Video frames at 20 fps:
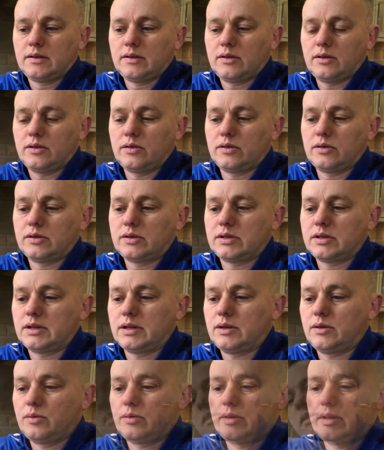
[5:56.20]
Got another
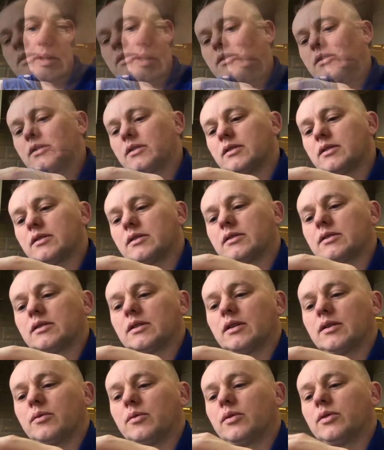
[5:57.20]
seal there. So
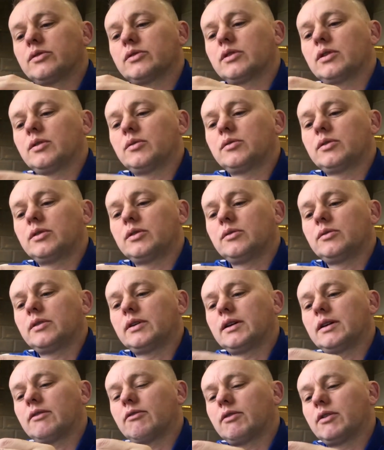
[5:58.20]
what's holding all
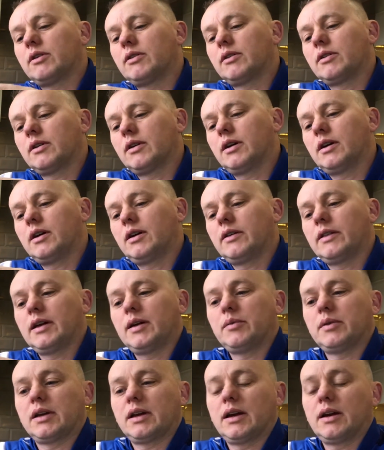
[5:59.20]
that up? Ah, there
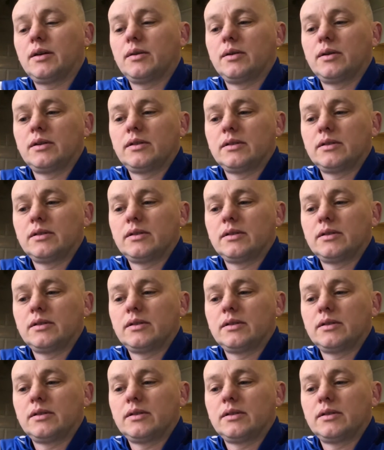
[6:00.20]
we go.